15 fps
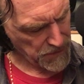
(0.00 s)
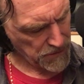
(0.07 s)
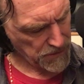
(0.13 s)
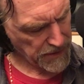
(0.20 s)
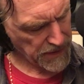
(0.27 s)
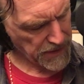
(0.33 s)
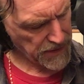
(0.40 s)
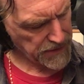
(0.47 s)

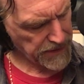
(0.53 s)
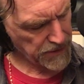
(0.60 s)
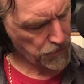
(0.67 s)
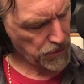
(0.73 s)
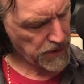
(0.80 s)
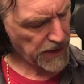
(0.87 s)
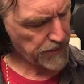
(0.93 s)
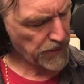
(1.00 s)
Okay, and then
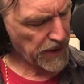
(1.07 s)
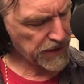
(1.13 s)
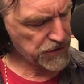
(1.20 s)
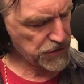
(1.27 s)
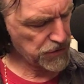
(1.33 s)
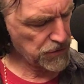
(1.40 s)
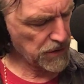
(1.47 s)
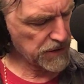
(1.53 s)
what I might
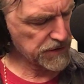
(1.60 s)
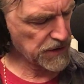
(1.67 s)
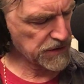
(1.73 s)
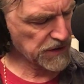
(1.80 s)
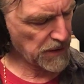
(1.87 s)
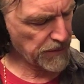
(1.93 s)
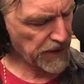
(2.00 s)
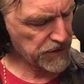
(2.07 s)
do is
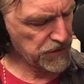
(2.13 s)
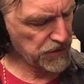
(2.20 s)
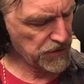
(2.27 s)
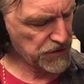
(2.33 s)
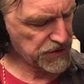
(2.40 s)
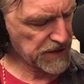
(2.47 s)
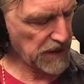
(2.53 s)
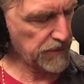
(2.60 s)
I might do the
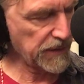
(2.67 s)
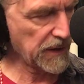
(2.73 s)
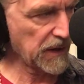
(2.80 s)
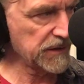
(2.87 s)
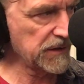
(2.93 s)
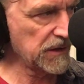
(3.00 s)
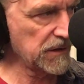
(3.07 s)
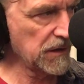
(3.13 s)
same thing I
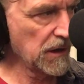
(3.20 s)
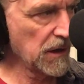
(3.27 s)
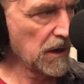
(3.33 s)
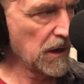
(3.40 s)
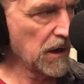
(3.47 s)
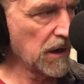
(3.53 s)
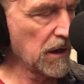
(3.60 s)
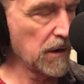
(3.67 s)
did
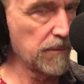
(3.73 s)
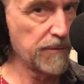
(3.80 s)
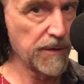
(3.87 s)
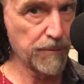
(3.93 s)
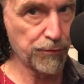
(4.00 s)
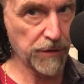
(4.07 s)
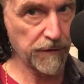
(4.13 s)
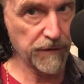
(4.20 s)

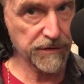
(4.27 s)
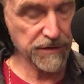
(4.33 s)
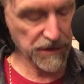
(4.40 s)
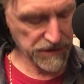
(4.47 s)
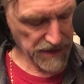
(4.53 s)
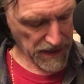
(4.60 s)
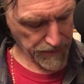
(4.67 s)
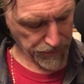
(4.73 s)
previous
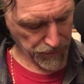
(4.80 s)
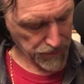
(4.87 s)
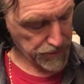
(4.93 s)
example.